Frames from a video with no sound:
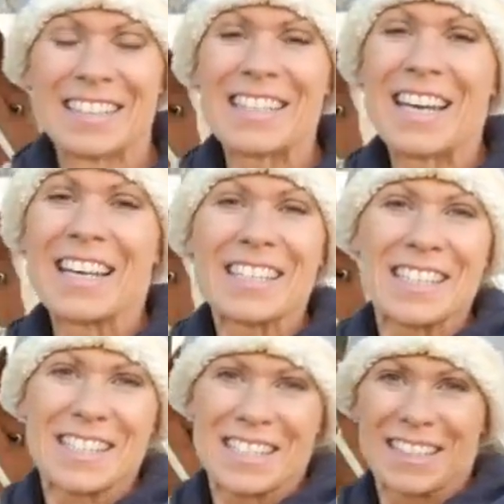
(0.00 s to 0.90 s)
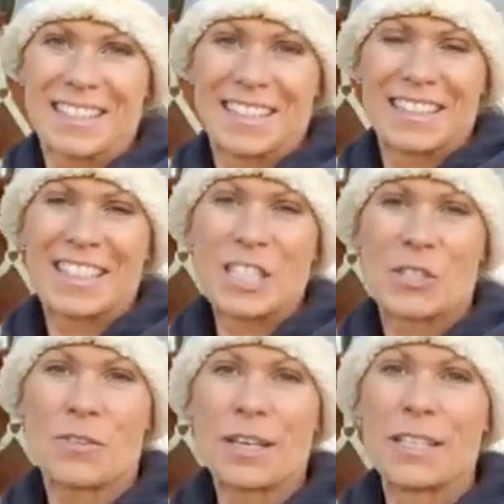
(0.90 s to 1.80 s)
Yes,
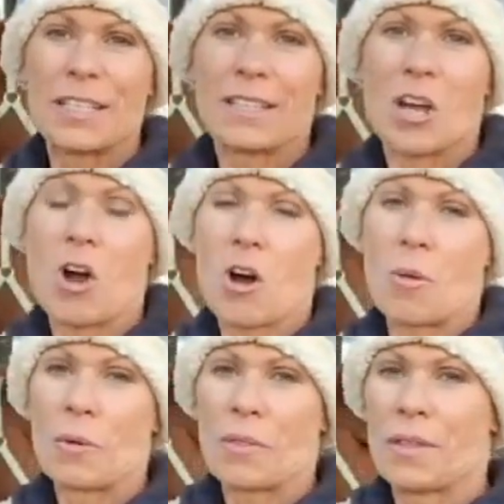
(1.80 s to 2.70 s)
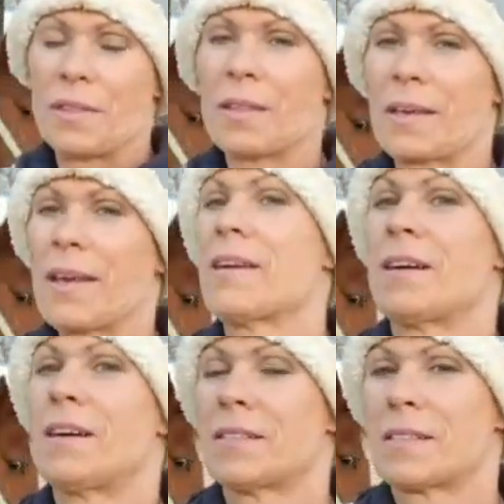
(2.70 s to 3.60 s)
it's finding calm within the
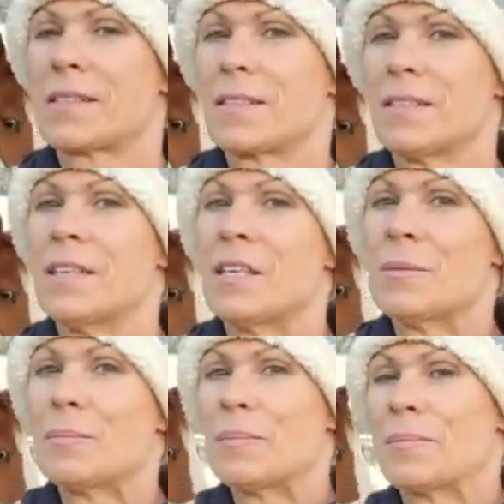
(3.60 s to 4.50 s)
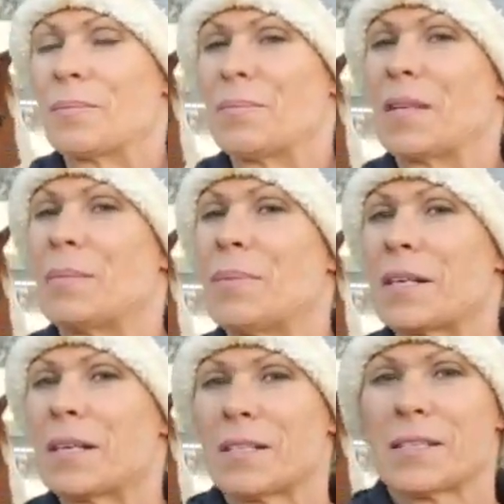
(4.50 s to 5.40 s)
chaos.
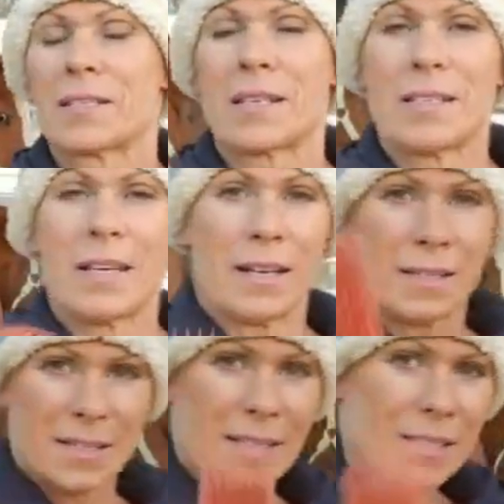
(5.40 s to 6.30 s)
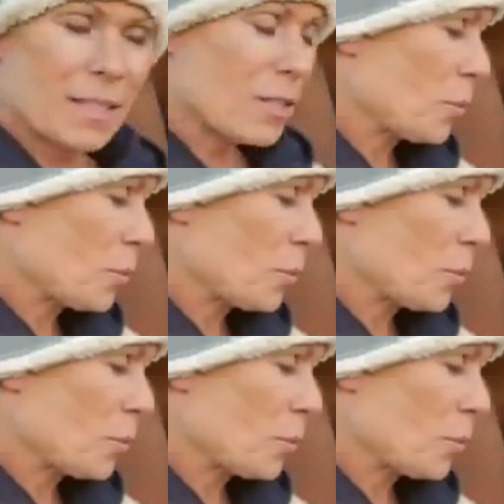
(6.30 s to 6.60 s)
Because, yes, that's a good